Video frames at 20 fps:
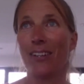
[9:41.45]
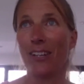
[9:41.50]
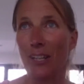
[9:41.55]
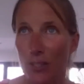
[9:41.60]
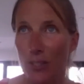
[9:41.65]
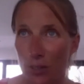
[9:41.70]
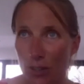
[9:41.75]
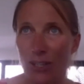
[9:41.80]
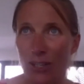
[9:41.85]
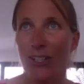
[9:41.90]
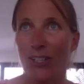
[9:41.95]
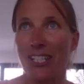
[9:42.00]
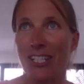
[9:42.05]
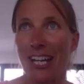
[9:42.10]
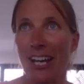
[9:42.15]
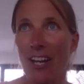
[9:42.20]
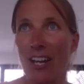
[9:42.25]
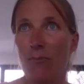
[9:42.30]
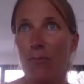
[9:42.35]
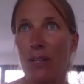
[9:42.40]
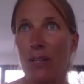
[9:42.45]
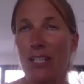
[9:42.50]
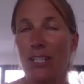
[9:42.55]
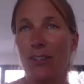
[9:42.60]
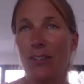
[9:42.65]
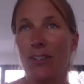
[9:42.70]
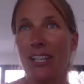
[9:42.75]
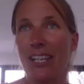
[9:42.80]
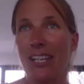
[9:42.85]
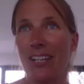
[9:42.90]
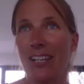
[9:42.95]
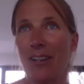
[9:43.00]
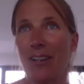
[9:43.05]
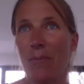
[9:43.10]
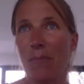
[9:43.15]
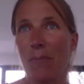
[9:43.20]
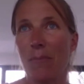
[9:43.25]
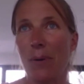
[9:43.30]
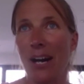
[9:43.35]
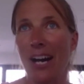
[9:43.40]
during lockdown, I've been doing
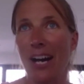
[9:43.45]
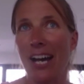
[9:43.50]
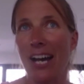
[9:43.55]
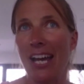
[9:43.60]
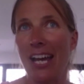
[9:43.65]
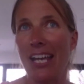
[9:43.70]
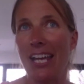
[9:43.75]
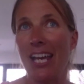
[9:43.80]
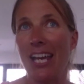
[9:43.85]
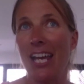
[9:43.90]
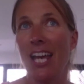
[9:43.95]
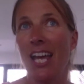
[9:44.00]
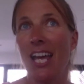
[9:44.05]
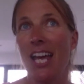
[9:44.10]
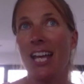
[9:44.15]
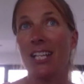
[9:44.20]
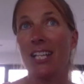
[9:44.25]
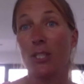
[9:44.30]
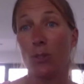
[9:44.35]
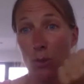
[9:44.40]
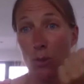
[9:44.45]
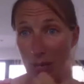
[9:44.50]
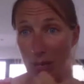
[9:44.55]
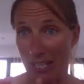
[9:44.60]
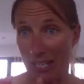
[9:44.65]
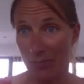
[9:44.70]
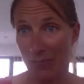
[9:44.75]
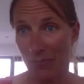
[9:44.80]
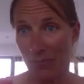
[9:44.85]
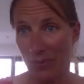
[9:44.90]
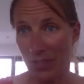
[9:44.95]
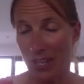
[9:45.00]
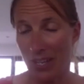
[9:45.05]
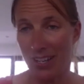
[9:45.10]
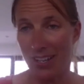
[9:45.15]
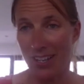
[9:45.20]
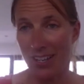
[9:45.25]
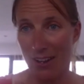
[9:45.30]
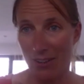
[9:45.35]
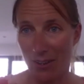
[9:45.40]
my swimming,
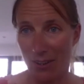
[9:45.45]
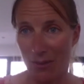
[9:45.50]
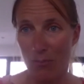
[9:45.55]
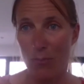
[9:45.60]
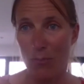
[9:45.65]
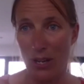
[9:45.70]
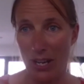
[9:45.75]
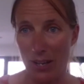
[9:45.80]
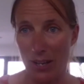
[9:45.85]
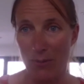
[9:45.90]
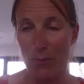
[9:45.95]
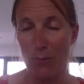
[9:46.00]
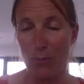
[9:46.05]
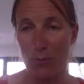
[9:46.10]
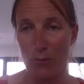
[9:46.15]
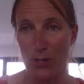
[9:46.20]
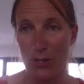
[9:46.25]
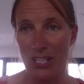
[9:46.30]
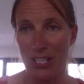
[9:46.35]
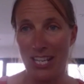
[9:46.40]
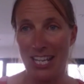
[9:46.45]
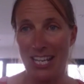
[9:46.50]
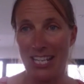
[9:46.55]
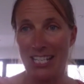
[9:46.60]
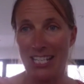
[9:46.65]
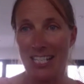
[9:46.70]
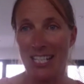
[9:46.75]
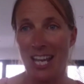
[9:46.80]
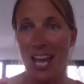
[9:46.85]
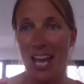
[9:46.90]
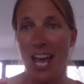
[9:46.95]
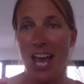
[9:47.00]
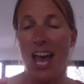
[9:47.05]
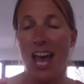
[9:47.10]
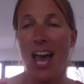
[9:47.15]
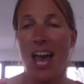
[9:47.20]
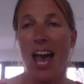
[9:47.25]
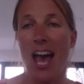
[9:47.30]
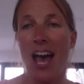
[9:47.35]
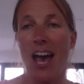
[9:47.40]
like pretty routined.
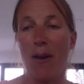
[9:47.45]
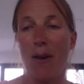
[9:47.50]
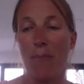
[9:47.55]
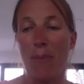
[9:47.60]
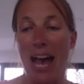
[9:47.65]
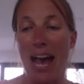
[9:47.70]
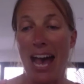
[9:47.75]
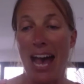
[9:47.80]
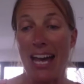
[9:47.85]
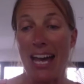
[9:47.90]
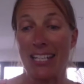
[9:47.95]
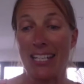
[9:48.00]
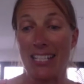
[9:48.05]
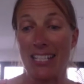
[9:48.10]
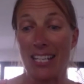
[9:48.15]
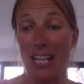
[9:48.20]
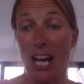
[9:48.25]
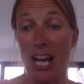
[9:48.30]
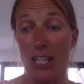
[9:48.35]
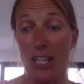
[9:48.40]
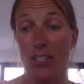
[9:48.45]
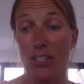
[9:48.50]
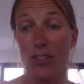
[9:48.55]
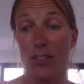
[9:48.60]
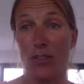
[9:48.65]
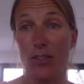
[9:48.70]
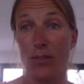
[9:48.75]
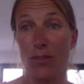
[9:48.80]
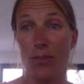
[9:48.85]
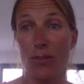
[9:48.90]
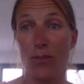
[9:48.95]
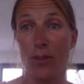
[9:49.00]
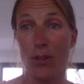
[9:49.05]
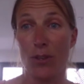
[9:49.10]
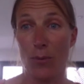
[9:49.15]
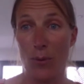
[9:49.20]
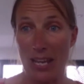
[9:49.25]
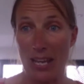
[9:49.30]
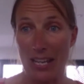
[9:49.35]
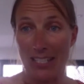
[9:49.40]
And the last
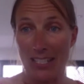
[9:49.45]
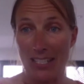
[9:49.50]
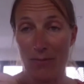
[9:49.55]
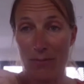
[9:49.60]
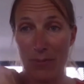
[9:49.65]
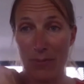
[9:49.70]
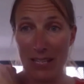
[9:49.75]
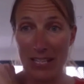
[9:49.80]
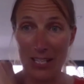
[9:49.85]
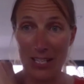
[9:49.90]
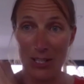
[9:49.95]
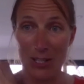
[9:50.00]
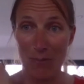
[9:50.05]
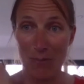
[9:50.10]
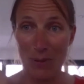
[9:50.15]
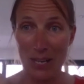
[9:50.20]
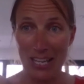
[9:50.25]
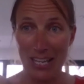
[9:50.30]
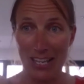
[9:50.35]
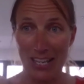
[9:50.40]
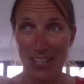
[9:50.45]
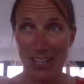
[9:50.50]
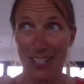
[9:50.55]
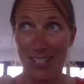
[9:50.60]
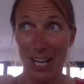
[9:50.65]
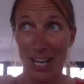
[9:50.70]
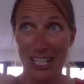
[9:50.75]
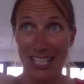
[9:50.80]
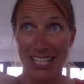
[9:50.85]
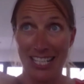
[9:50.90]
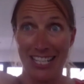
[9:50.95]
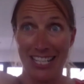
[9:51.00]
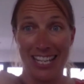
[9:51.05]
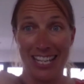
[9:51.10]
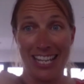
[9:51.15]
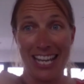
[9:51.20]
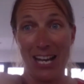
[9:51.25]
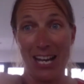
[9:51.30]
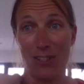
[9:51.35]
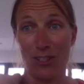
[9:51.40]
few weeks, I've been started the
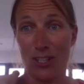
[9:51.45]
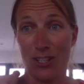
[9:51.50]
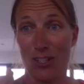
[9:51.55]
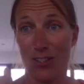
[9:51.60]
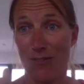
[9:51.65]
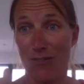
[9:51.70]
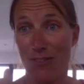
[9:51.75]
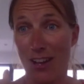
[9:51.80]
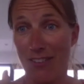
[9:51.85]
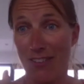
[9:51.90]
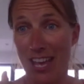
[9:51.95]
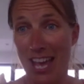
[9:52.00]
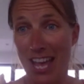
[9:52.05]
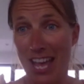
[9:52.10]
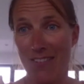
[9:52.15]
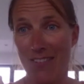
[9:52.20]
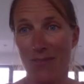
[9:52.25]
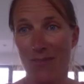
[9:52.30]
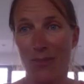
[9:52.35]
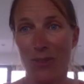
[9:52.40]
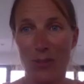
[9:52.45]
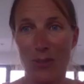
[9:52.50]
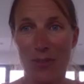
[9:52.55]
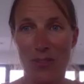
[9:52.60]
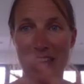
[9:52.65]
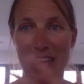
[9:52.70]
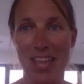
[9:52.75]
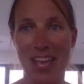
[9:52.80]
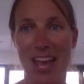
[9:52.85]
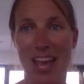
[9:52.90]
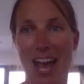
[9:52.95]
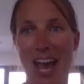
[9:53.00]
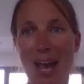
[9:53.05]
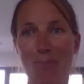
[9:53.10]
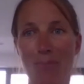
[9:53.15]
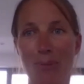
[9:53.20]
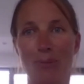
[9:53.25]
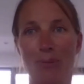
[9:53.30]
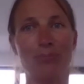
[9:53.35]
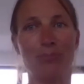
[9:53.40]
Couch to 5K on the app.
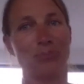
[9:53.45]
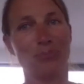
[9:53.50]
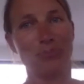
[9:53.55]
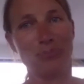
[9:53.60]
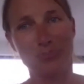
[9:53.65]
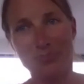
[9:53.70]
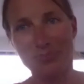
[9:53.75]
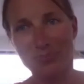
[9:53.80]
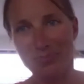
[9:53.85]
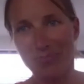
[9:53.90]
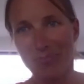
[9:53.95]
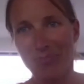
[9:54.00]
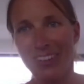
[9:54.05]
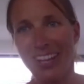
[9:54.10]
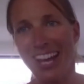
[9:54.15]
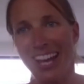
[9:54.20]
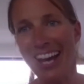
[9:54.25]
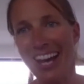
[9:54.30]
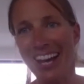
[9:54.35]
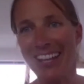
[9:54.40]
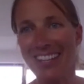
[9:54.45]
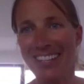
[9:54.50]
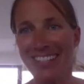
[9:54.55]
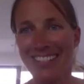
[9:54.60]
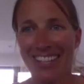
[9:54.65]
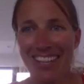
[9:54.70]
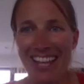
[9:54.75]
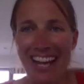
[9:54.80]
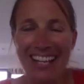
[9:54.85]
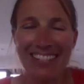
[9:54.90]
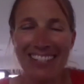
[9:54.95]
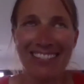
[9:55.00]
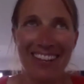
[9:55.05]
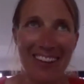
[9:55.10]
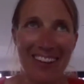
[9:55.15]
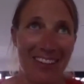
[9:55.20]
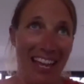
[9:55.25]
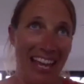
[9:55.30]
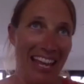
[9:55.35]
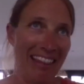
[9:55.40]
And so
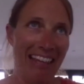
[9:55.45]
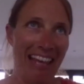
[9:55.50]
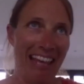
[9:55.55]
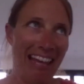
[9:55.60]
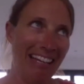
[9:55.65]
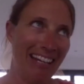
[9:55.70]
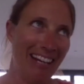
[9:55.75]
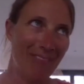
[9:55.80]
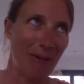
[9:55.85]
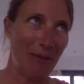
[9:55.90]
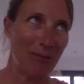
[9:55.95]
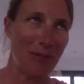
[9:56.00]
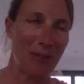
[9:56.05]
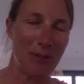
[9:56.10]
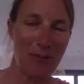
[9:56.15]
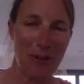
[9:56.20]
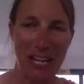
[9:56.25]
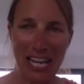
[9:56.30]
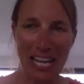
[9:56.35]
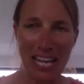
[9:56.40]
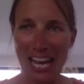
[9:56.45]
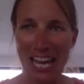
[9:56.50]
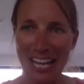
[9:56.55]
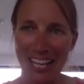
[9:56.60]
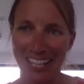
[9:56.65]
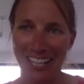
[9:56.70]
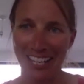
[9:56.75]
I'm getting there. I'm up to 3K.